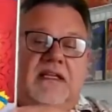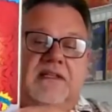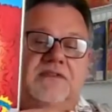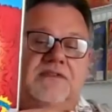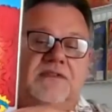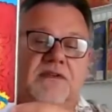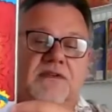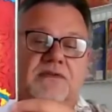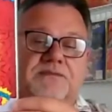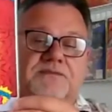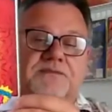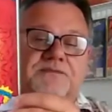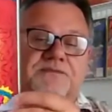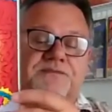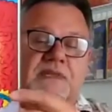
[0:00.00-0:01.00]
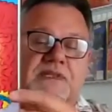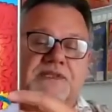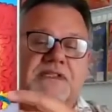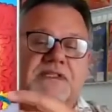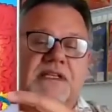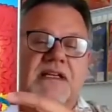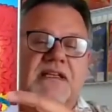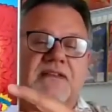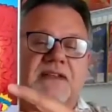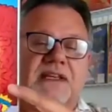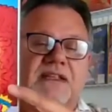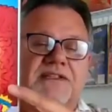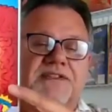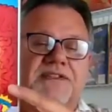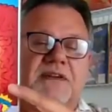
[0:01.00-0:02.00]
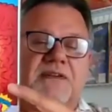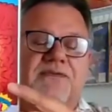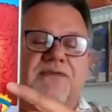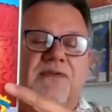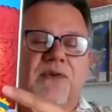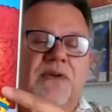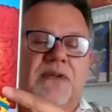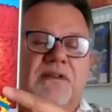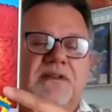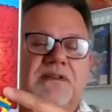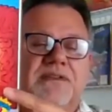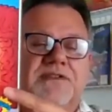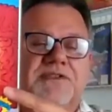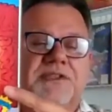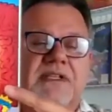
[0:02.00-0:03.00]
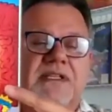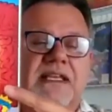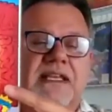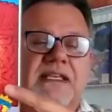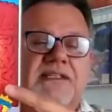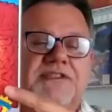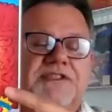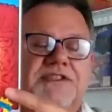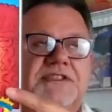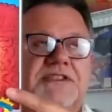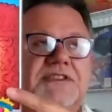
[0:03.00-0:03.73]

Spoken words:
And so she's kind of like a foil to Jughead.